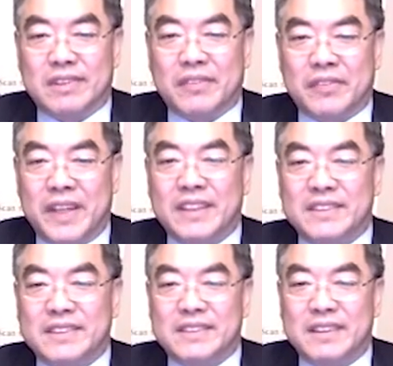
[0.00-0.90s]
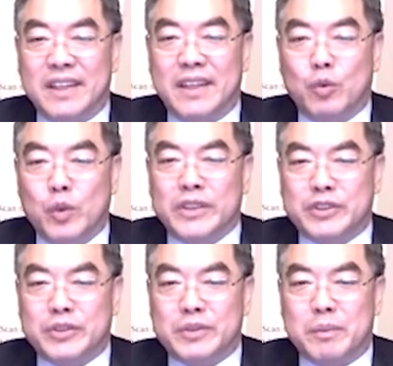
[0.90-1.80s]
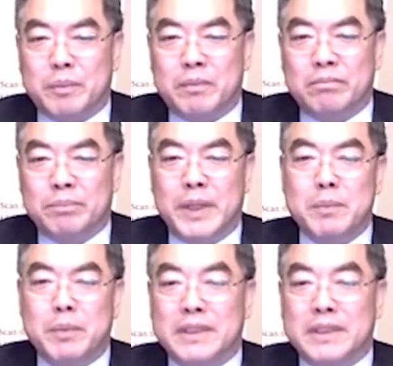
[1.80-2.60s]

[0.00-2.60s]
things in which people's